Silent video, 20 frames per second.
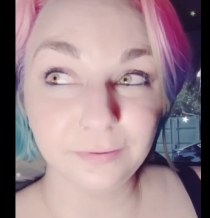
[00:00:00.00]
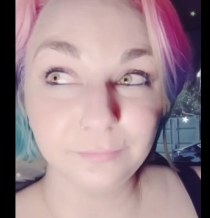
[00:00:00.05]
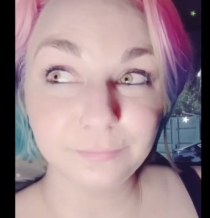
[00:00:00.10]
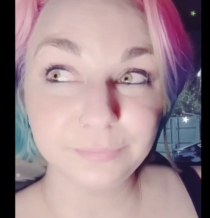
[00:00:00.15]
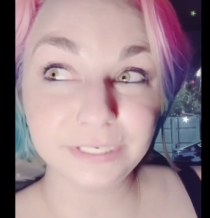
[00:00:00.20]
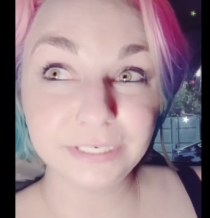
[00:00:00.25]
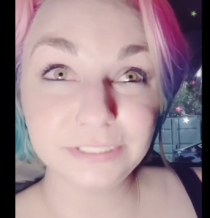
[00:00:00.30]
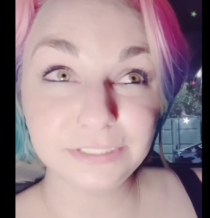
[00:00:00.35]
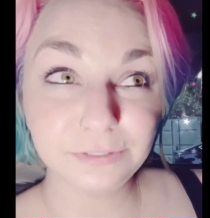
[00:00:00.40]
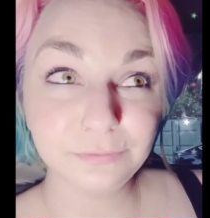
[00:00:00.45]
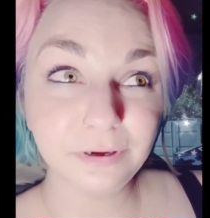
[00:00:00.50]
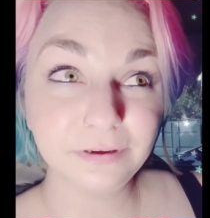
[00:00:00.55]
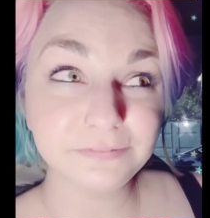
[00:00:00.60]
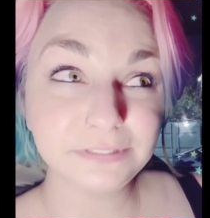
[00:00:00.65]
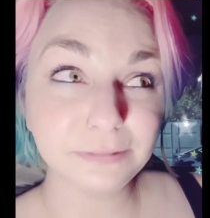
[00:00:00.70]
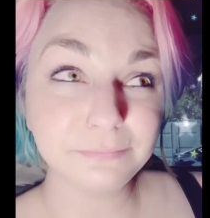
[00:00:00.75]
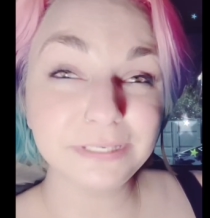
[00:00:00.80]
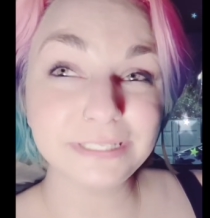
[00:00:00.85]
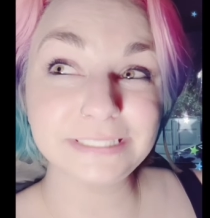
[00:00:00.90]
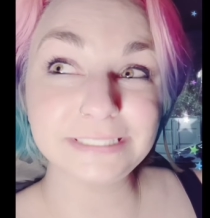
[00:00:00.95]
But I do have
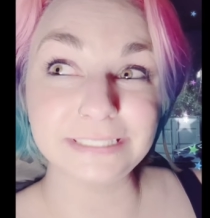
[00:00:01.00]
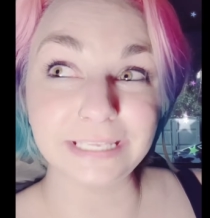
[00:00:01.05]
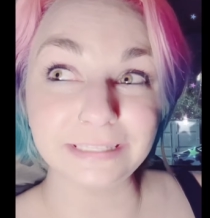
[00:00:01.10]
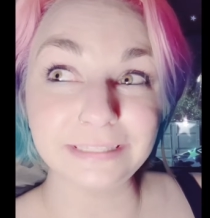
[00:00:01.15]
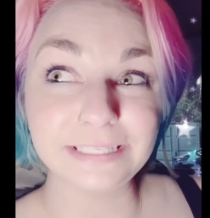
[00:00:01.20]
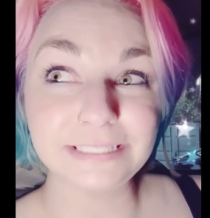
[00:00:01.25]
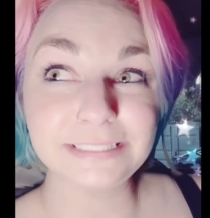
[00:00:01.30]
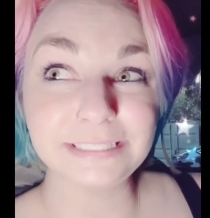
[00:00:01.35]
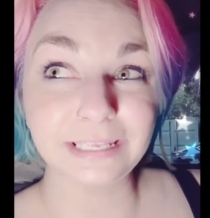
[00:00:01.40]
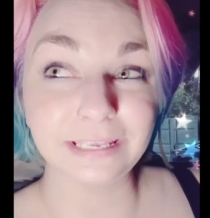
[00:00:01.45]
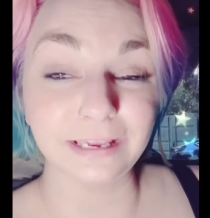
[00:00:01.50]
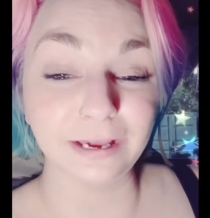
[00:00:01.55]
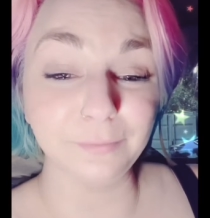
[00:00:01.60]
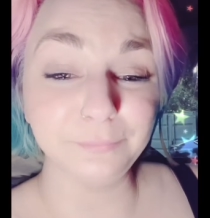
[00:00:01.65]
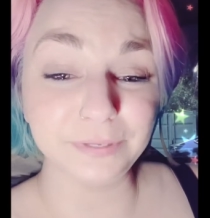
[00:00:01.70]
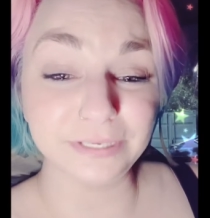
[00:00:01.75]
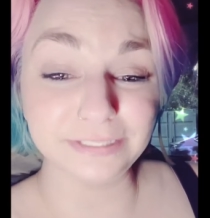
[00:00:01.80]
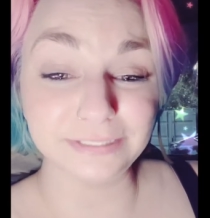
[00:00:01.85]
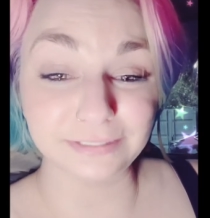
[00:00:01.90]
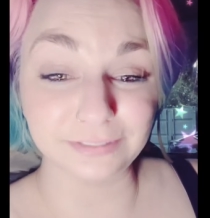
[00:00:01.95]
time to set this thing up
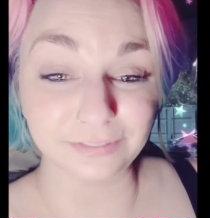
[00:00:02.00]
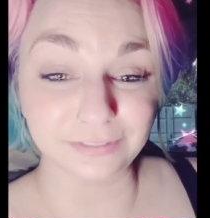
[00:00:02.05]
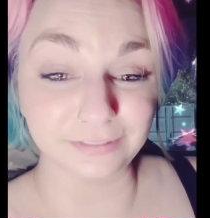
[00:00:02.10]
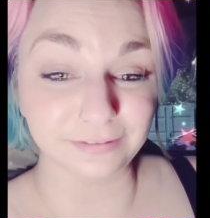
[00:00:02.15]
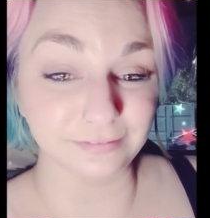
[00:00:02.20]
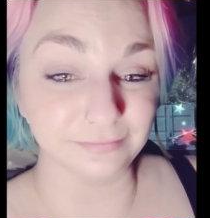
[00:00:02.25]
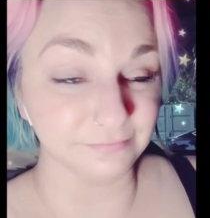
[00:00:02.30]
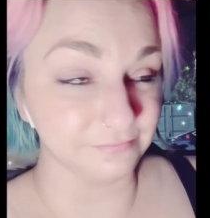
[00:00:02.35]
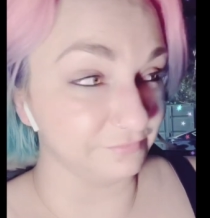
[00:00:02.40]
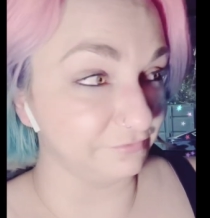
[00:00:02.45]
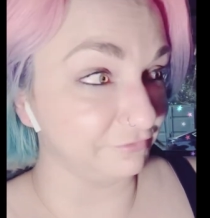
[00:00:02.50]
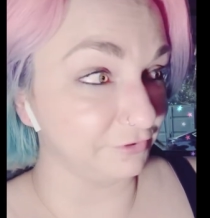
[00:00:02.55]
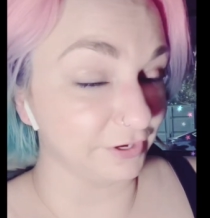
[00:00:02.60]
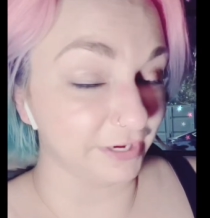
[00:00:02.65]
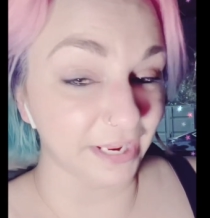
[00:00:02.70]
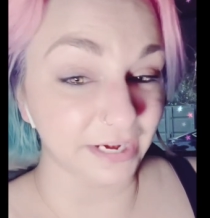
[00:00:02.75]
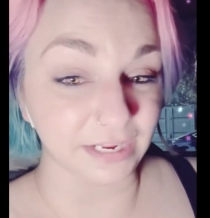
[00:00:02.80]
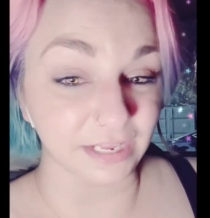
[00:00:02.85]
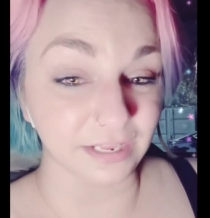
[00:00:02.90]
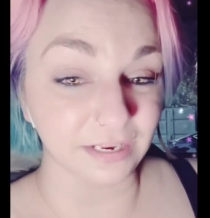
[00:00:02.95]
and
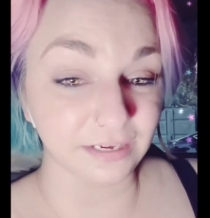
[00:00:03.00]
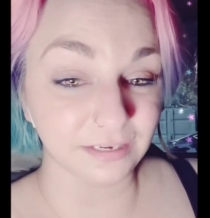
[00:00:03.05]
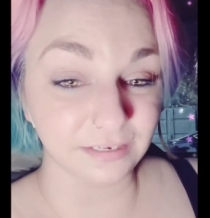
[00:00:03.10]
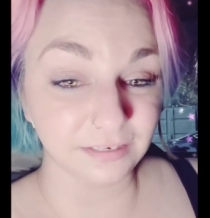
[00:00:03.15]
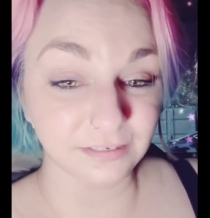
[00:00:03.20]
forget it.